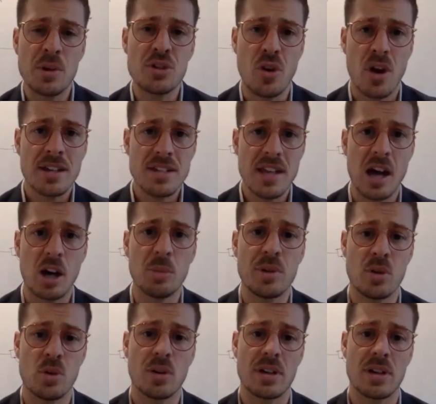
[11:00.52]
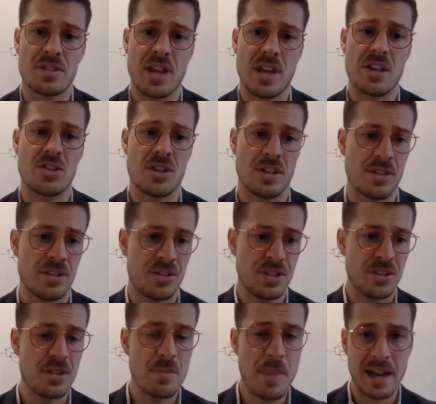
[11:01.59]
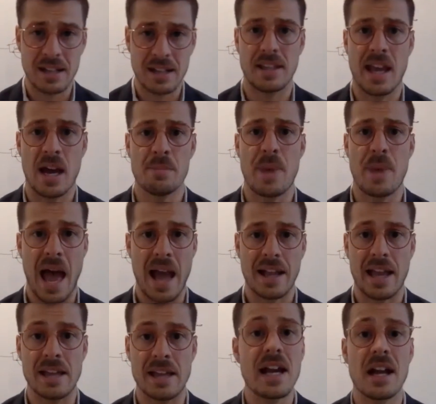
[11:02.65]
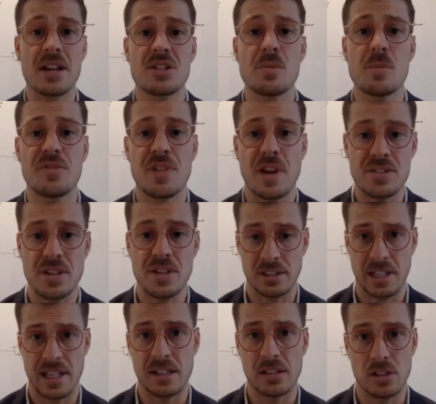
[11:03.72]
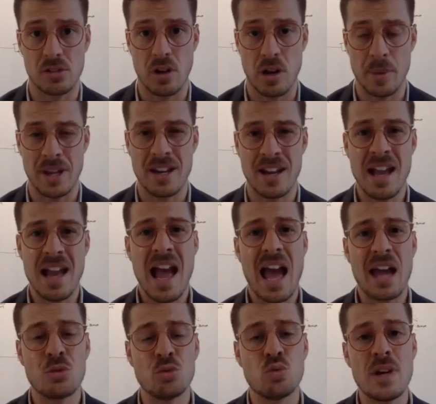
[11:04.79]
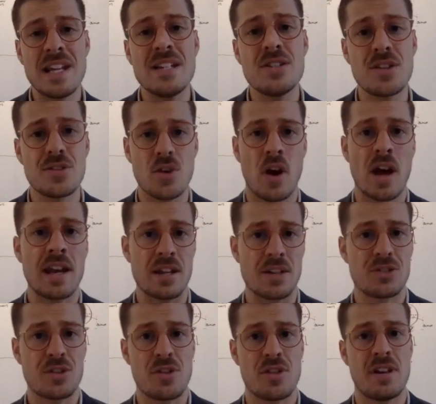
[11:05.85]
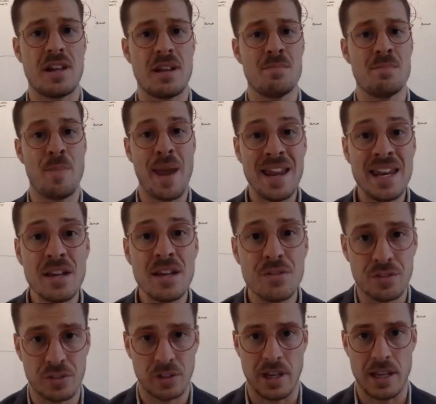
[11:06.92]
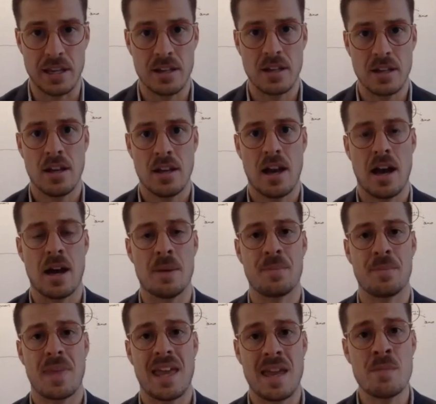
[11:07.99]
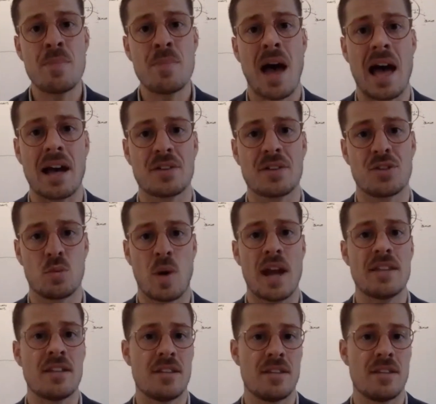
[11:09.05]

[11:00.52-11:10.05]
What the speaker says: trying to help an organization systematically unpack a customer-facing legal agreement and redesign it so that it meaningfully impacts the way that